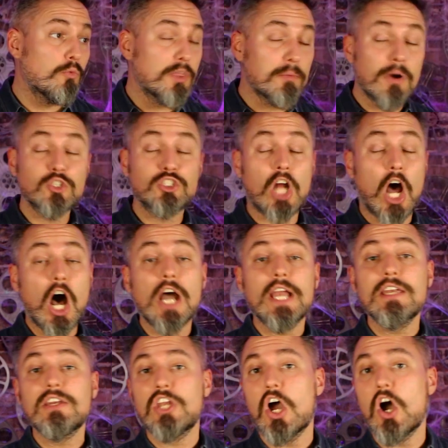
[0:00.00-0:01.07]
the most
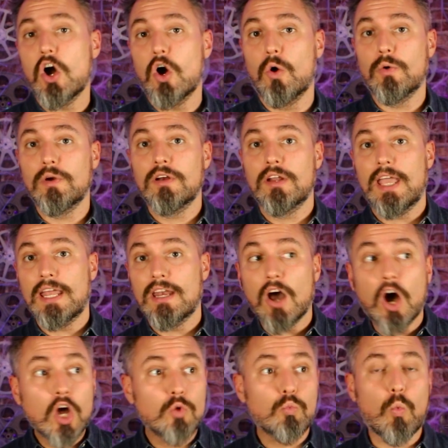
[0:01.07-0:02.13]
unknown and
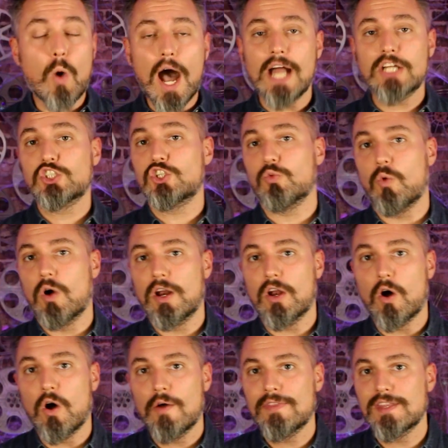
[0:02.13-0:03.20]
unwatched one
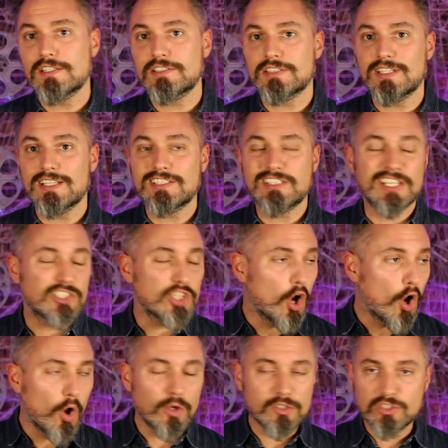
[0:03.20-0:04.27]
on this list is
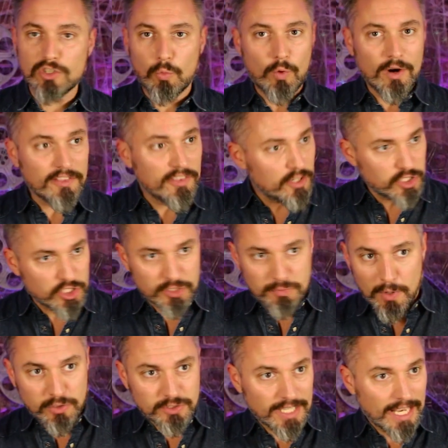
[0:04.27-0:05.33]
also one of the just
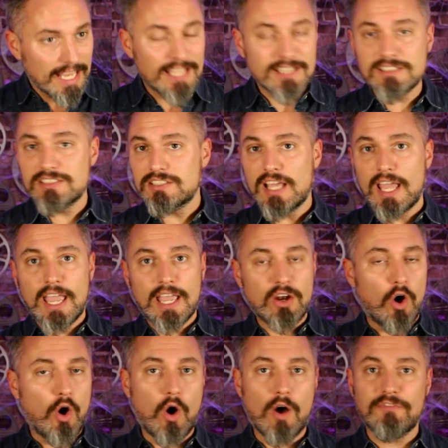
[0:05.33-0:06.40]
most insane,
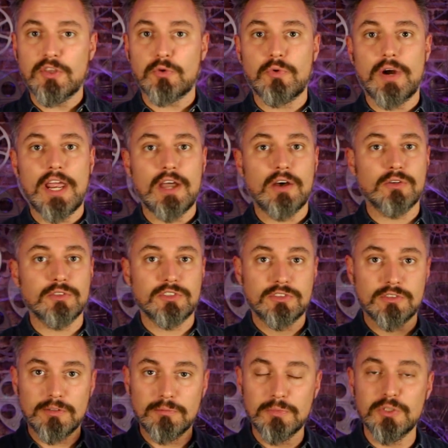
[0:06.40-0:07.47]

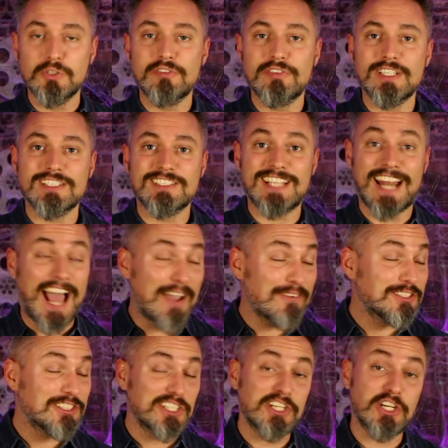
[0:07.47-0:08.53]
off-the-rails movies that
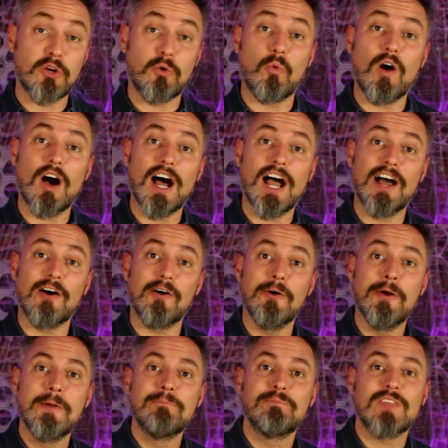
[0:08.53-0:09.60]
I've seen in a
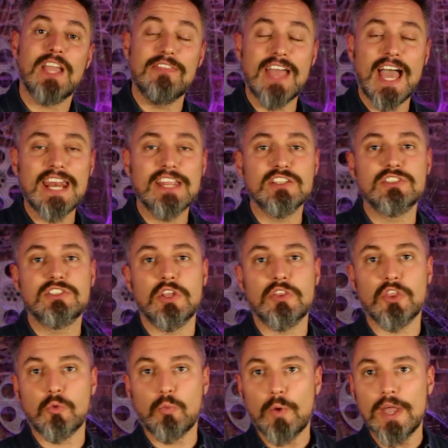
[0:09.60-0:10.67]
while, and that is
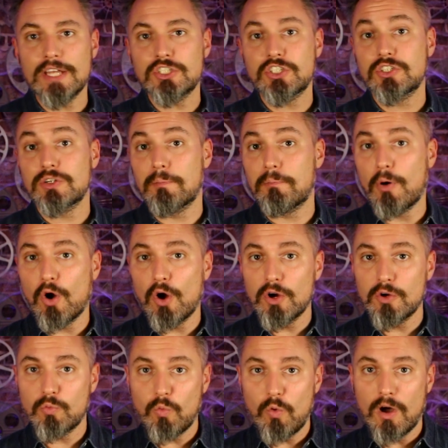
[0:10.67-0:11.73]
The Witch
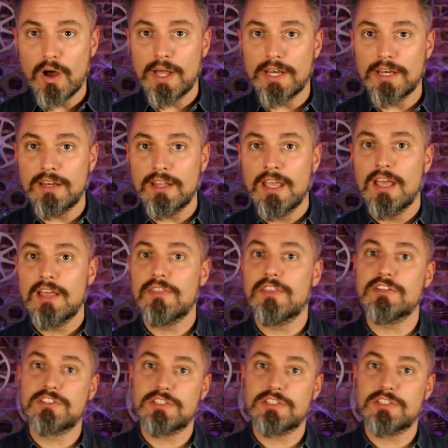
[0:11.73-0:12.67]
Part One, The